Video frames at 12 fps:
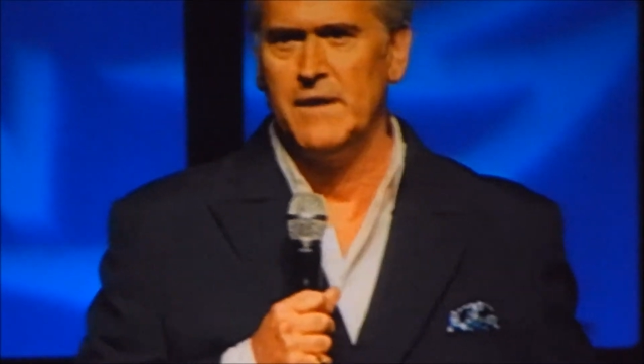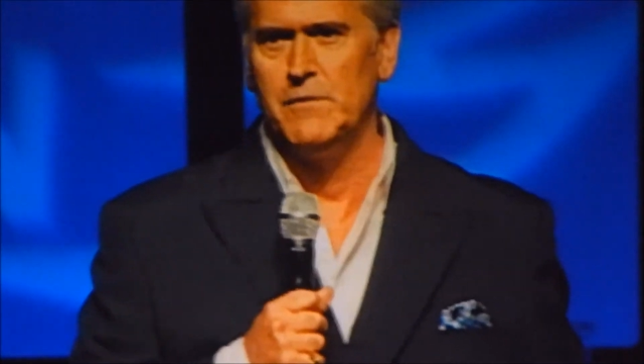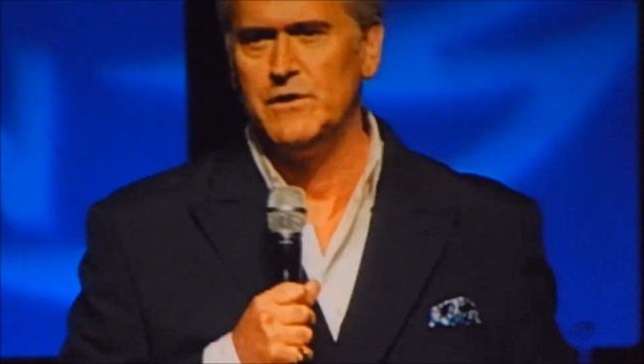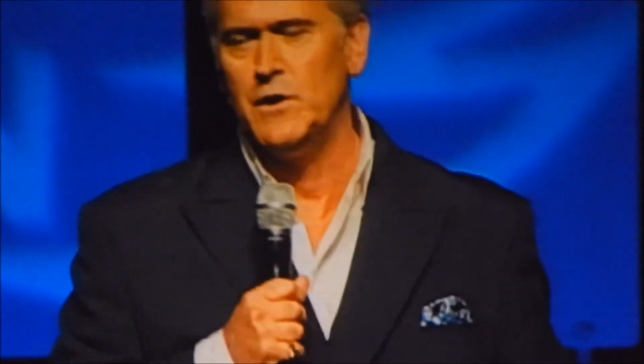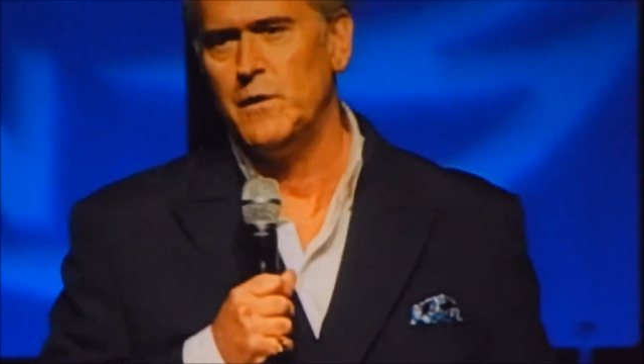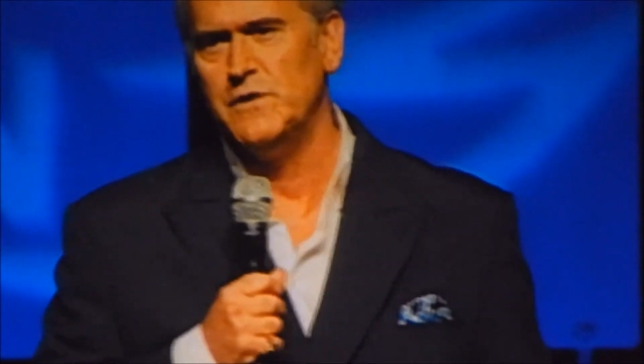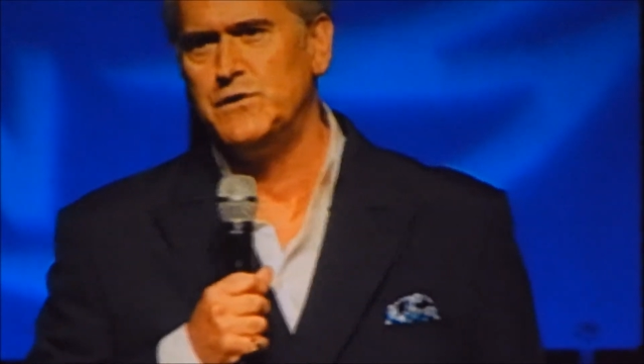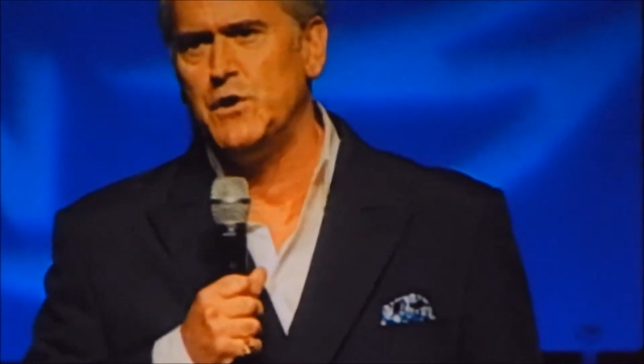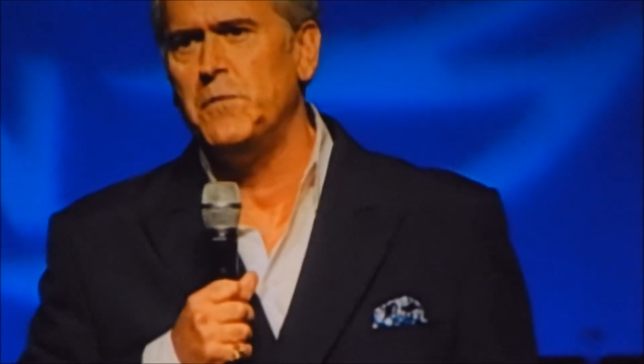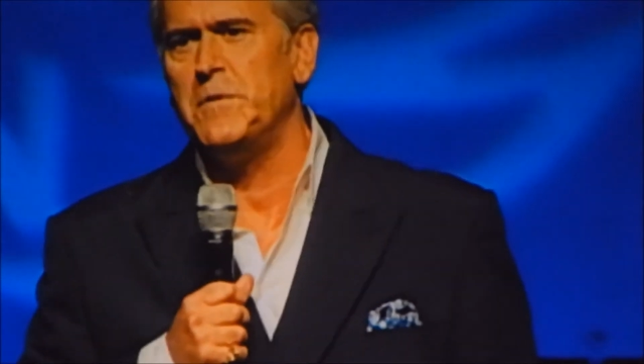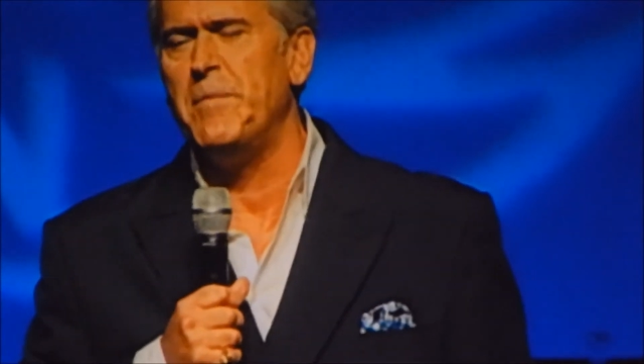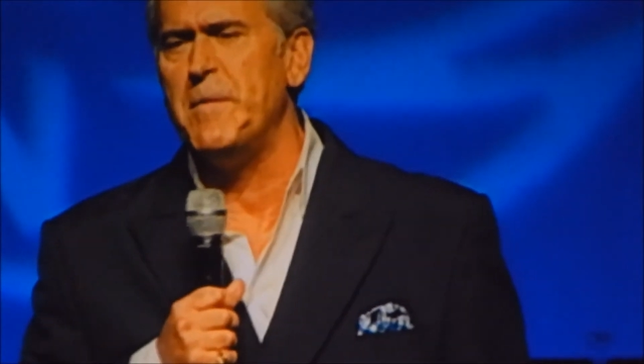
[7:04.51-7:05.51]
He knew he was
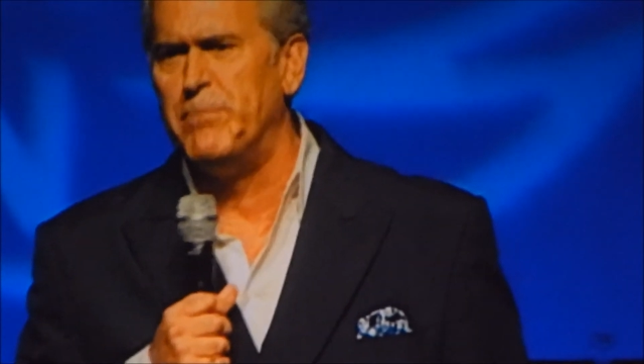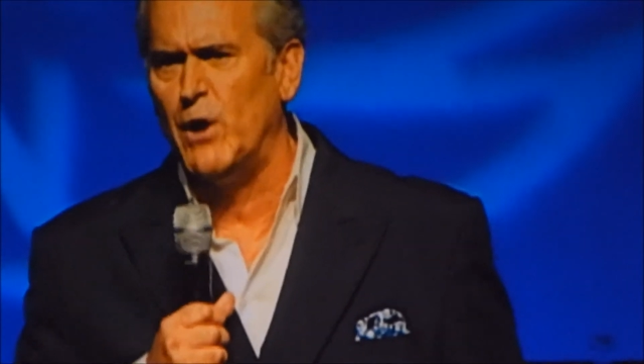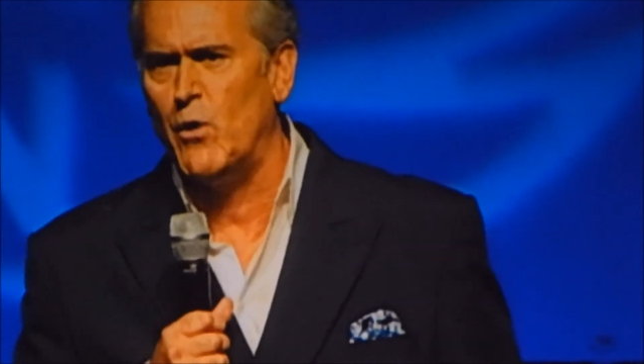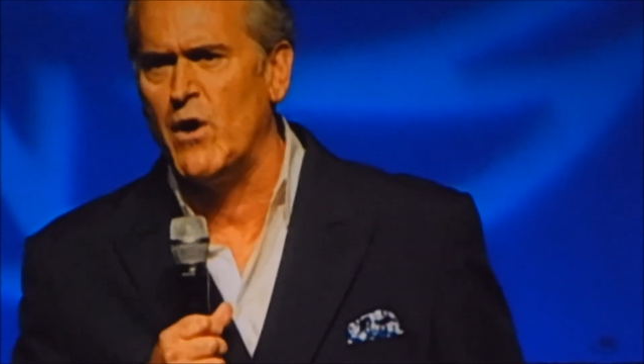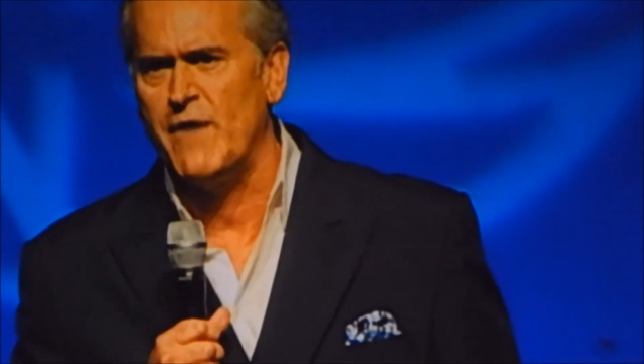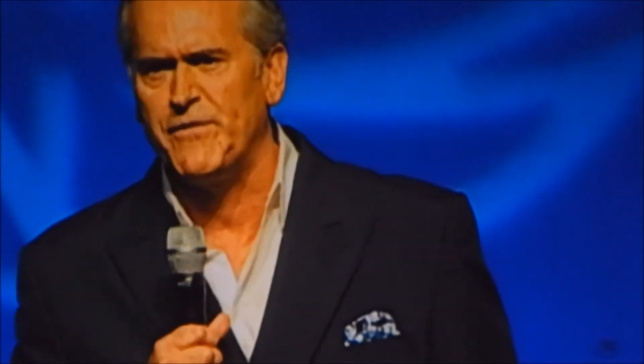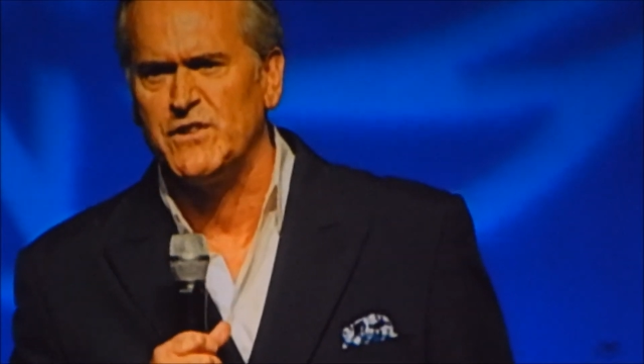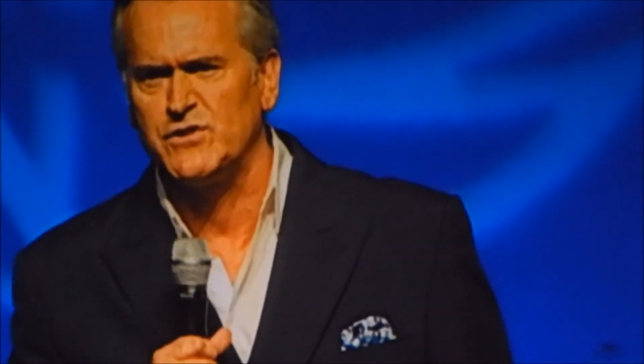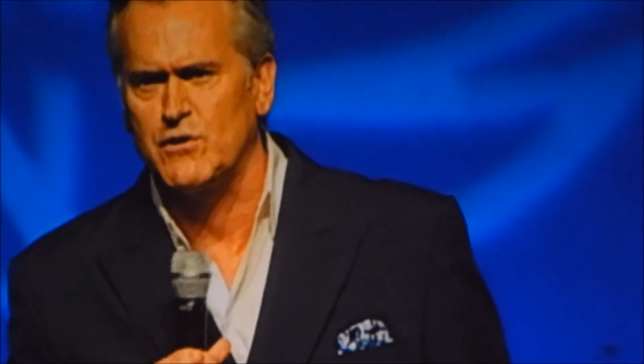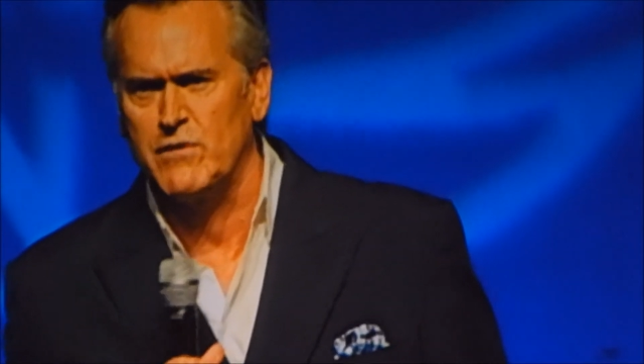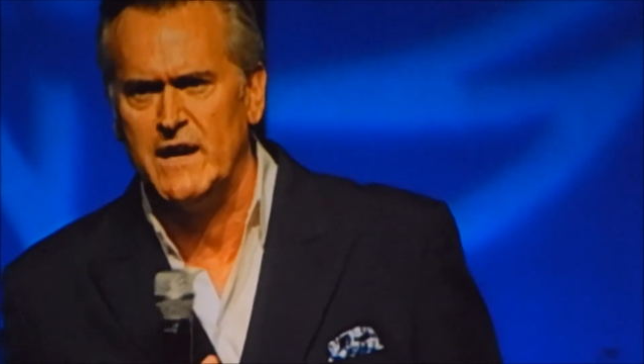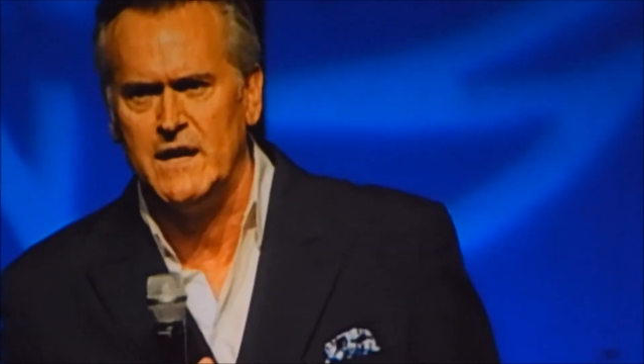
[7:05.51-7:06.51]
doomed to be blown off the
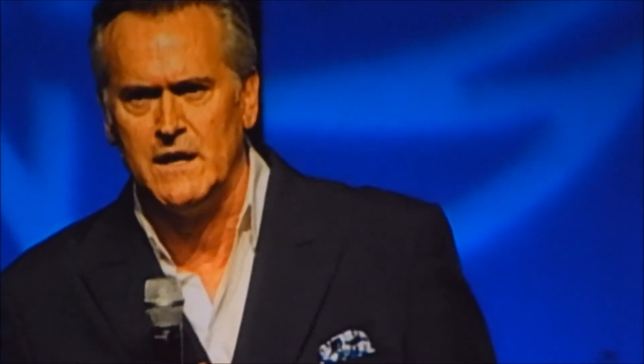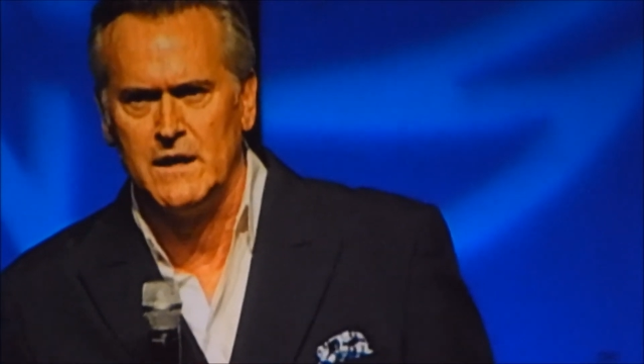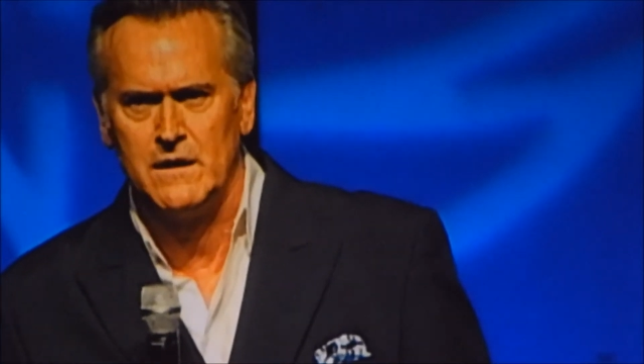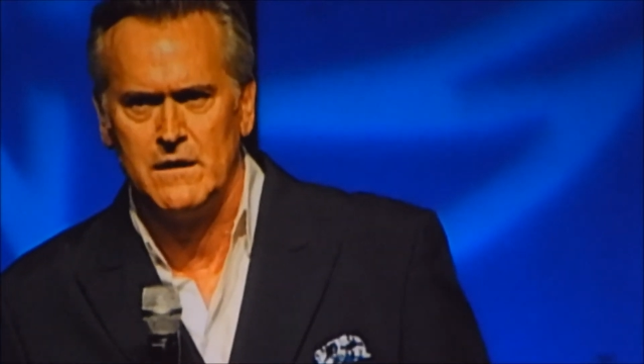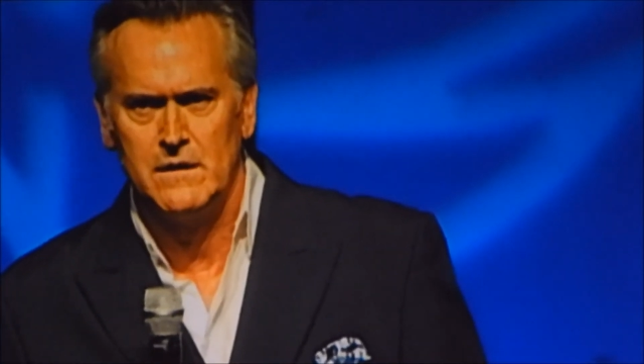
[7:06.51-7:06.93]
screen.